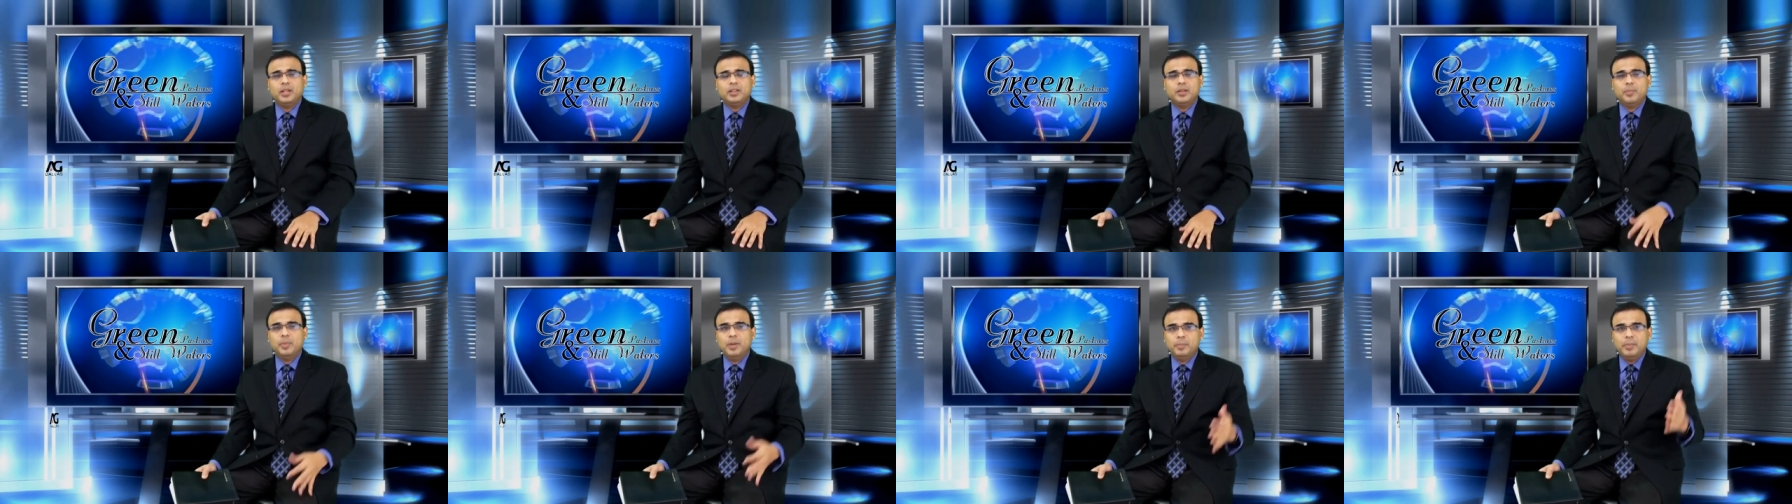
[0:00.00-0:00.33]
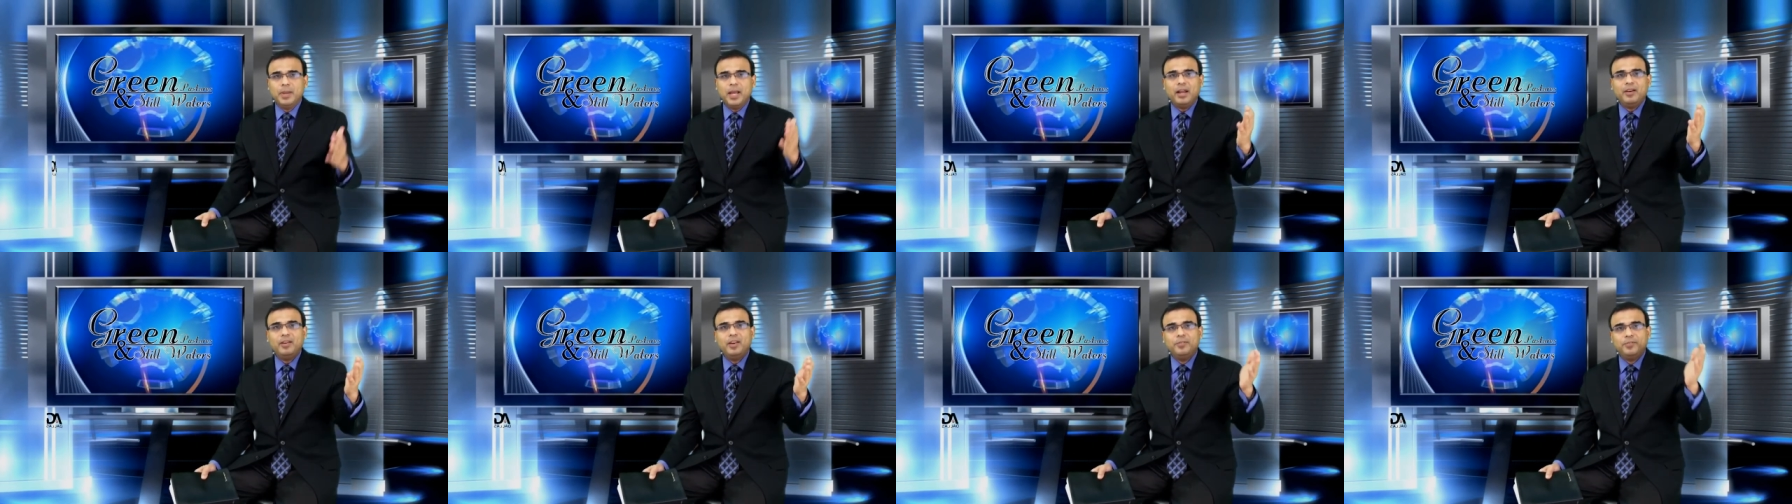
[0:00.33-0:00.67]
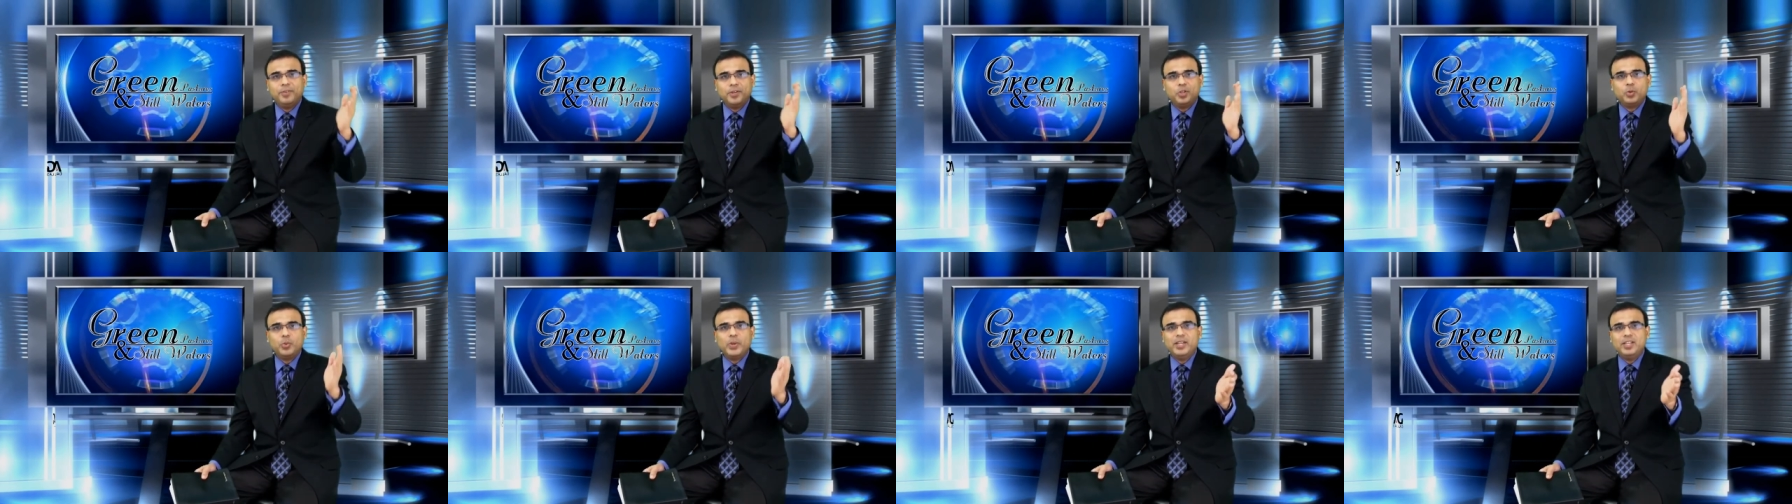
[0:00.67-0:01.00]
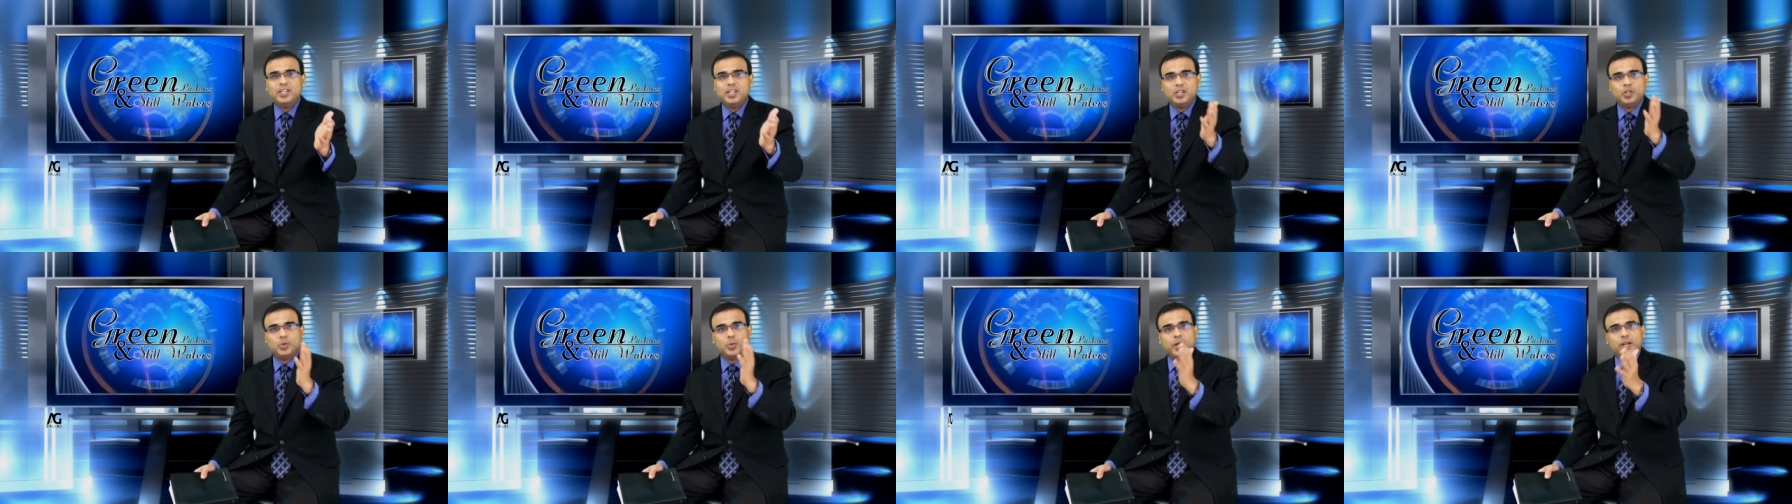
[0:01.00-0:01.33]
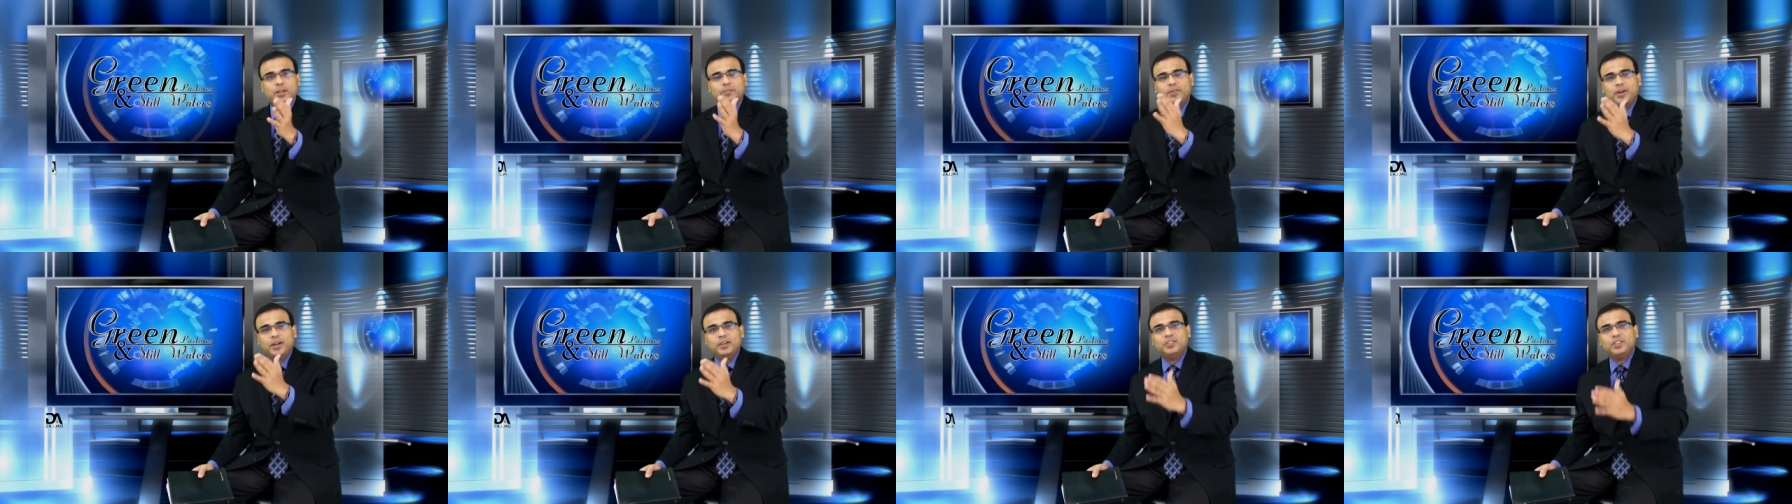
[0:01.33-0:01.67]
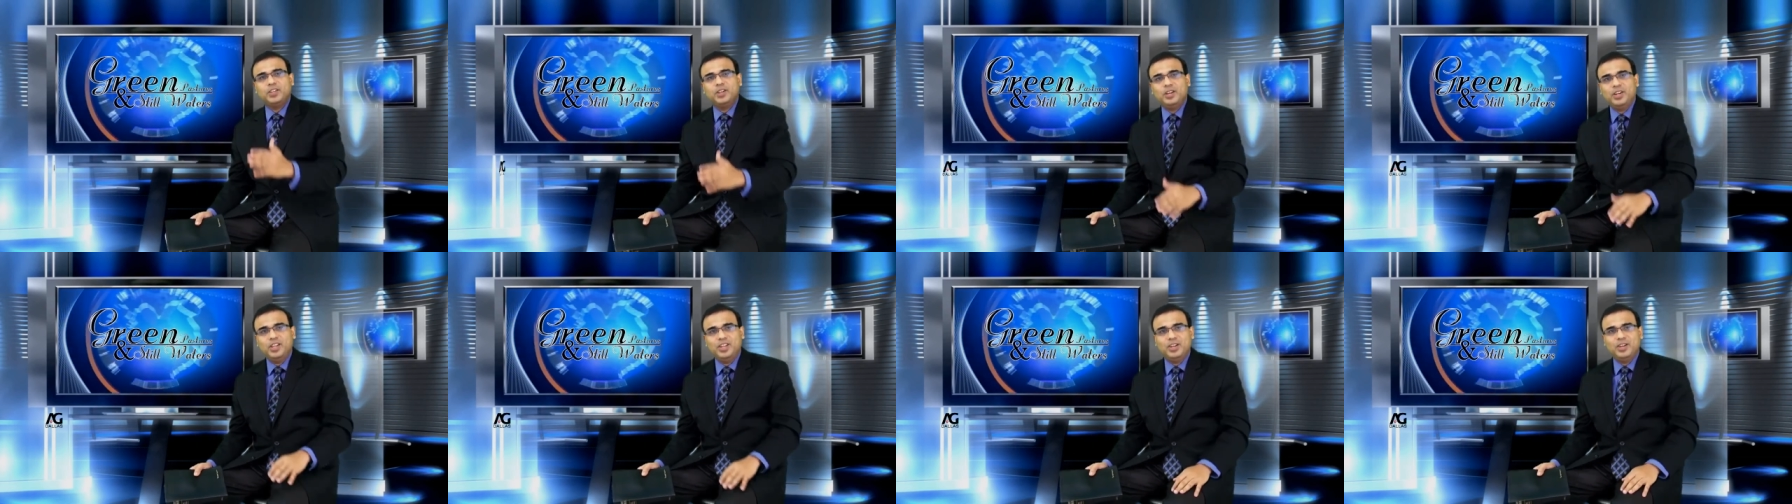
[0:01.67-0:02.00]
They've been married for 20, 25,
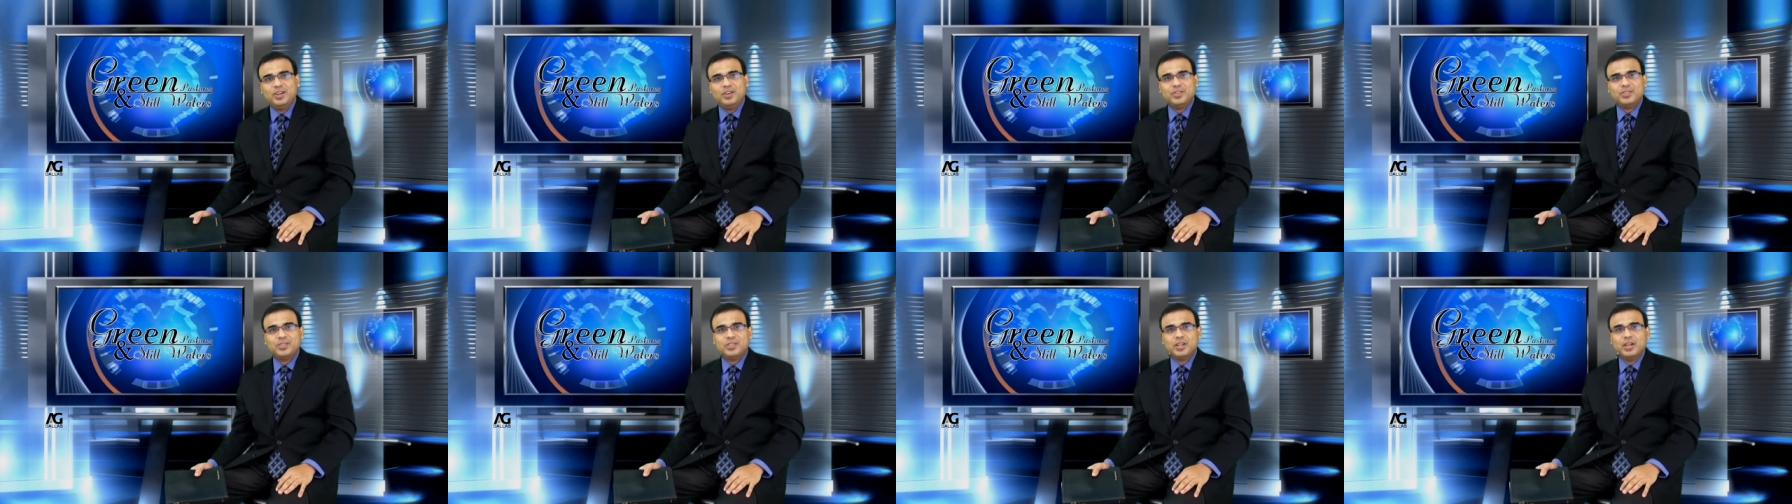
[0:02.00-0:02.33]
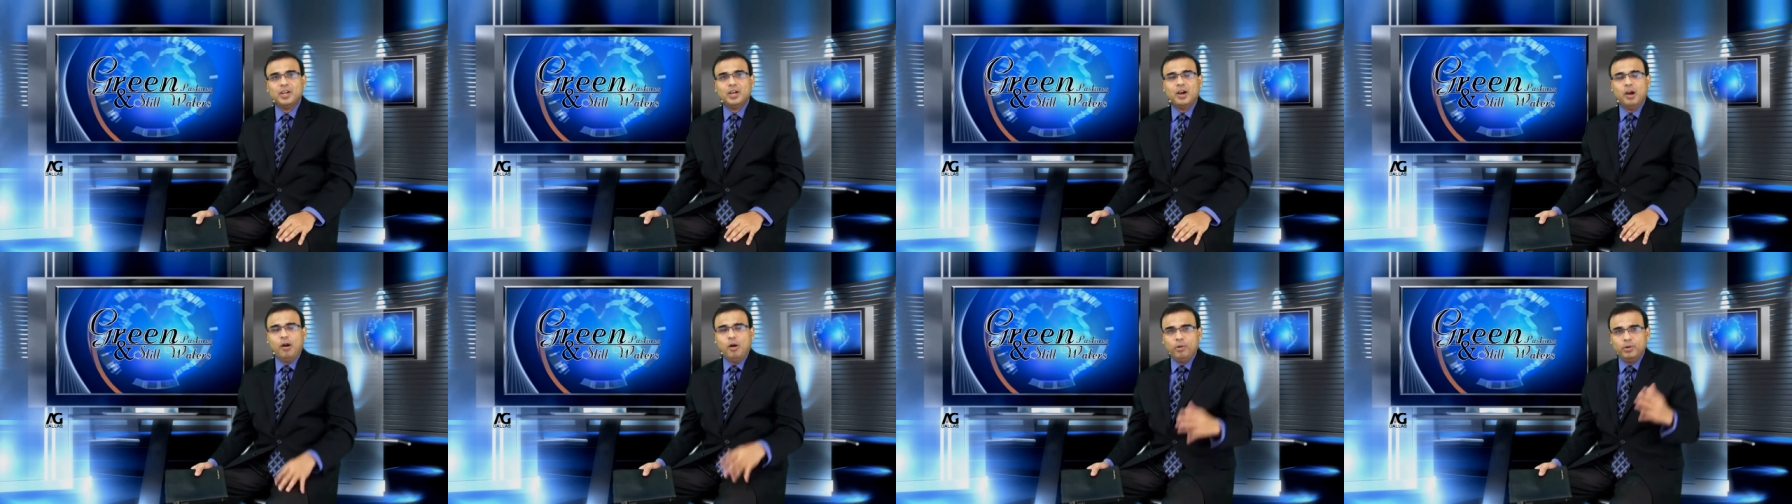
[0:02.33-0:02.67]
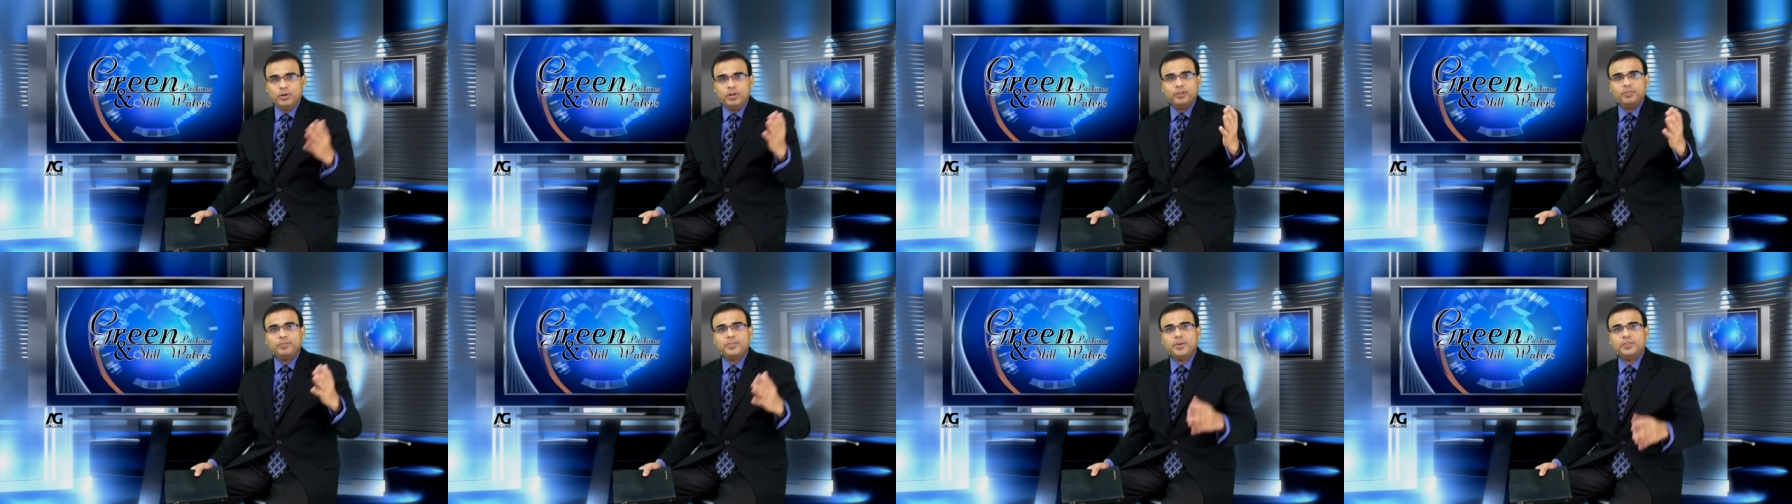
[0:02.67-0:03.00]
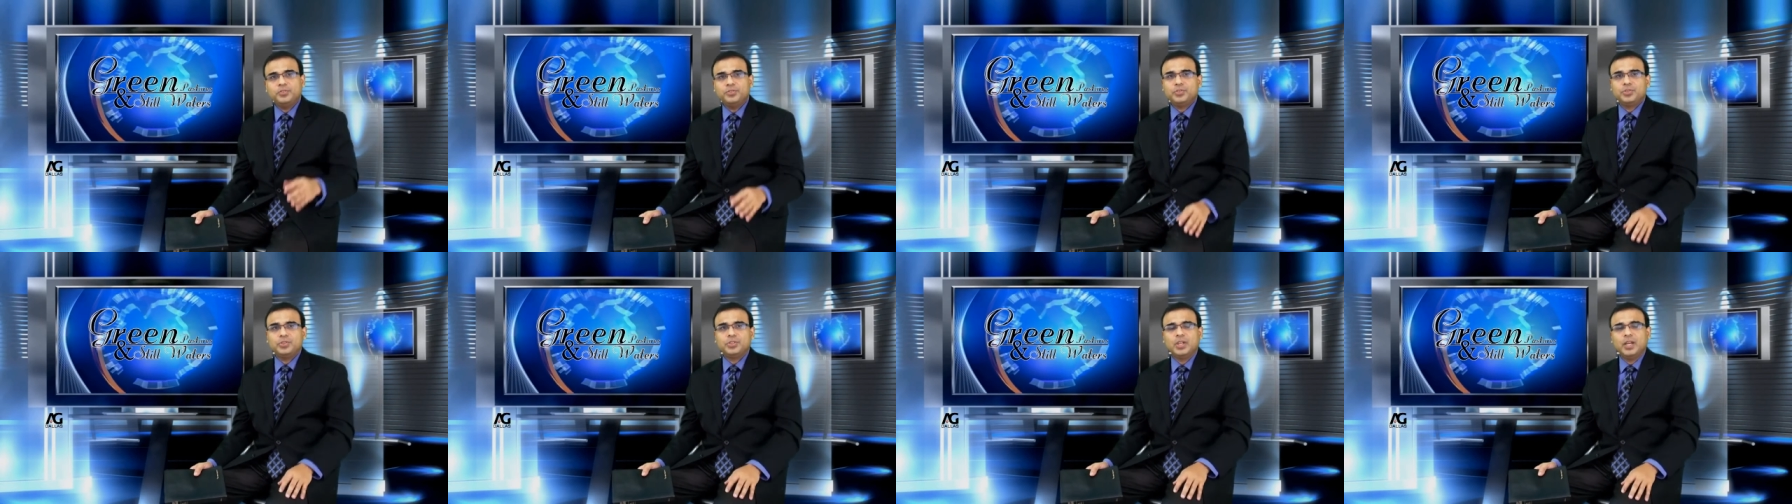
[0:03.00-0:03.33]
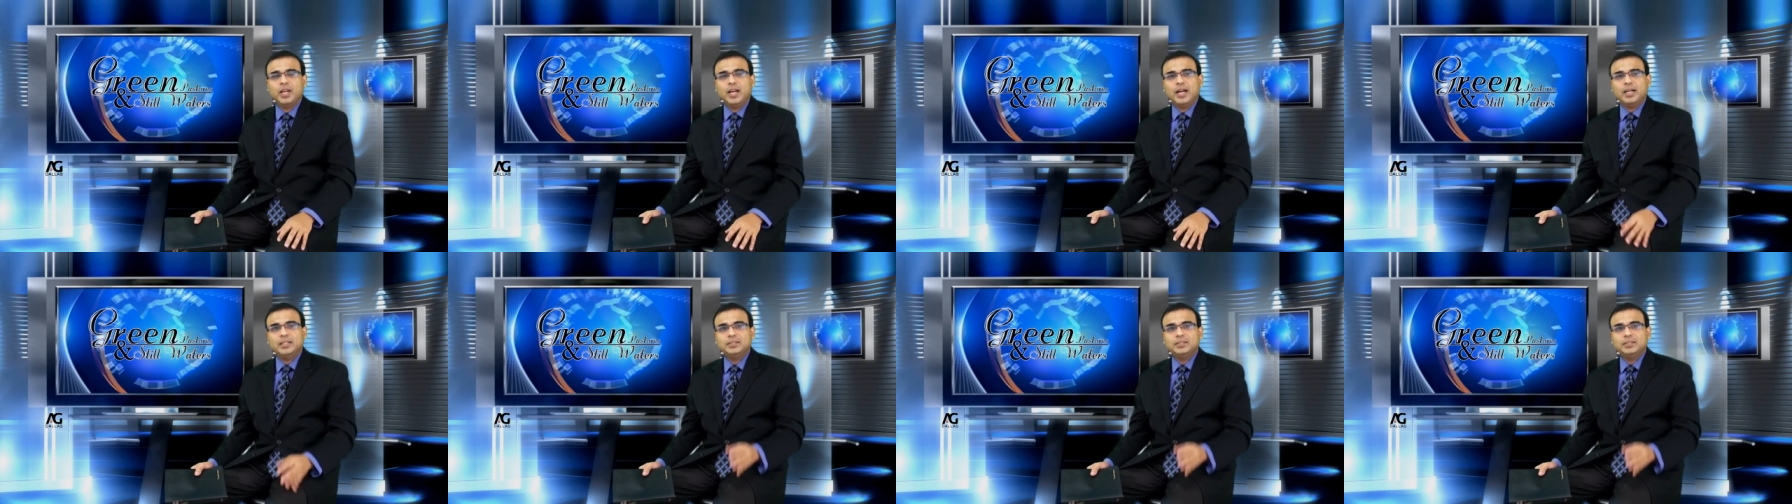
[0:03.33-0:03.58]
30 years, older folks.